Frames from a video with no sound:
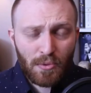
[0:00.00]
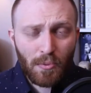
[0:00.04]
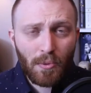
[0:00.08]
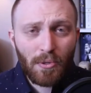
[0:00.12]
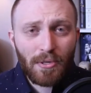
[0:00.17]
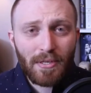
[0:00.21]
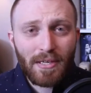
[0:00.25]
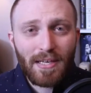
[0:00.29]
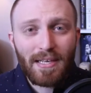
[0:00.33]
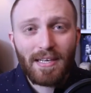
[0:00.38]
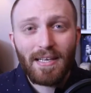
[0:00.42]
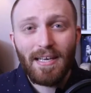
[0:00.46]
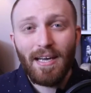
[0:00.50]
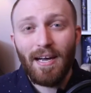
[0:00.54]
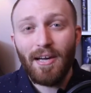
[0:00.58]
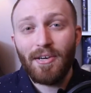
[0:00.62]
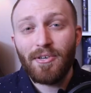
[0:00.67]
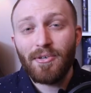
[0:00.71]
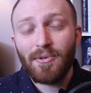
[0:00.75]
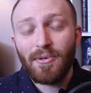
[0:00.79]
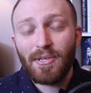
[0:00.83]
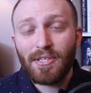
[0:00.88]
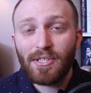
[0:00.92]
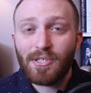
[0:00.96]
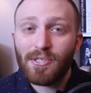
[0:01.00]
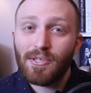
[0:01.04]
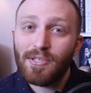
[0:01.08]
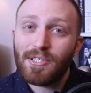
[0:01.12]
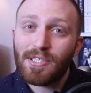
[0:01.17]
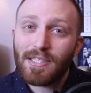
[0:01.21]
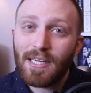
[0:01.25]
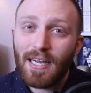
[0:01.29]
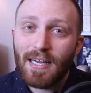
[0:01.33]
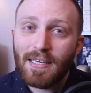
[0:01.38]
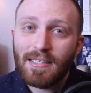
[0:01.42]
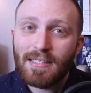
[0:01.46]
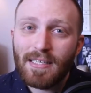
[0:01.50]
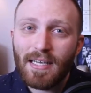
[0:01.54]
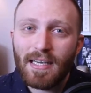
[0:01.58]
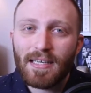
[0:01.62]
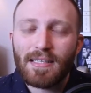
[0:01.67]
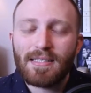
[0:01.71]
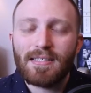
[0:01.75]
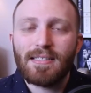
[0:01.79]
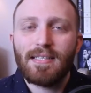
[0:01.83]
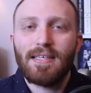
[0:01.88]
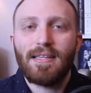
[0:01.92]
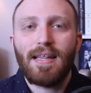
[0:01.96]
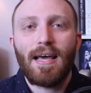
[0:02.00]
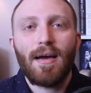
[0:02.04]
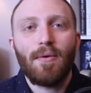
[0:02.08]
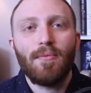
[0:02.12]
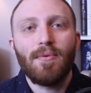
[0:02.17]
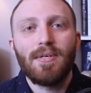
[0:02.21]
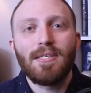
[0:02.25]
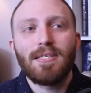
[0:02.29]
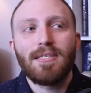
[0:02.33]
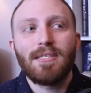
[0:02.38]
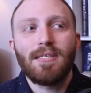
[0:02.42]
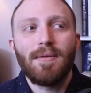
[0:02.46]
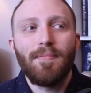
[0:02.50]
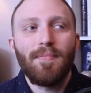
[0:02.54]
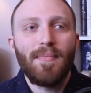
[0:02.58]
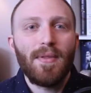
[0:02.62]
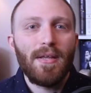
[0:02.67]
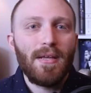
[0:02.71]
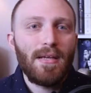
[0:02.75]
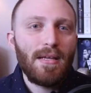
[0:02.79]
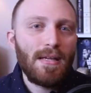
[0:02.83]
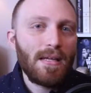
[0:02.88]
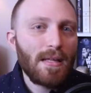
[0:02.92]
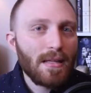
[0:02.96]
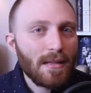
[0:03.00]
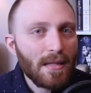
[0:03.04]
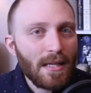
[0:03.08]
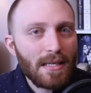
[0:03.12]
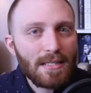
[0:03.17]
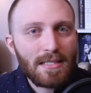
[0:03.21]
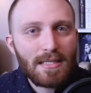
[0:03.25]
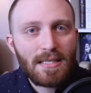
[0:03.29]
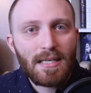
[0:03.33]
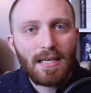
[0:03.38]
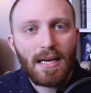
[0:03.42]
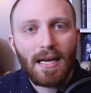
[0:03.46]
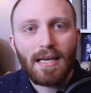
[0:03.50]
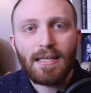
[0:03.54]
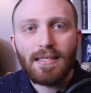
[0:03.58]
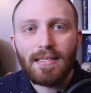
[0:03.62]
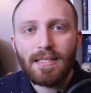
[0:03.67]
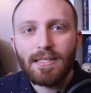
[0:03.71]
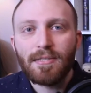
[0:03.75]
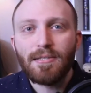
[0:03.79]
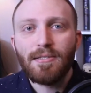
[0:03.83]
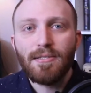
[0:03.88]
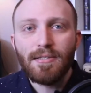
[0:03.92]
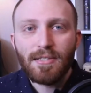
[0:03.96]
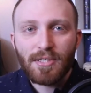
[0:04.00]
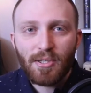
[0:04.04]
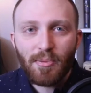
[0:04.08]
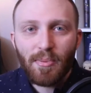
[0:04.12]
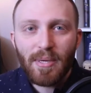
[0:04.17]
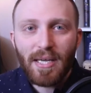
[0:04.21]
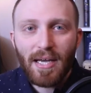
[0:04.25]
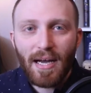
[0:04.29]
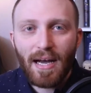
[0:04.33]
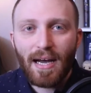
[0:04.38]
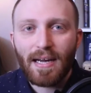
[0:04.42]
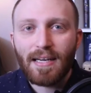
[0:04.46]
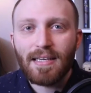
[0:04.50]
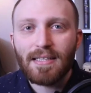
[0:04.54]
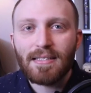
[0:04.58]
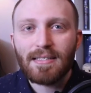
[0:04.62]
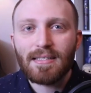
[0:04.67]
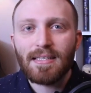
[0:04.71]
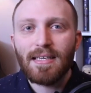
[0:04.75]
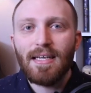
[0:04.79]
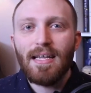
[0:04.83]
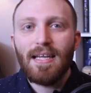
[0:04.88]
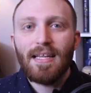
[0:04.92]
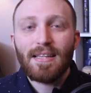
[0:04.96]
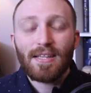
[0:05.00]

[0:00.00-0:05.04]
was working under a church context that was less than ideal, to be honest.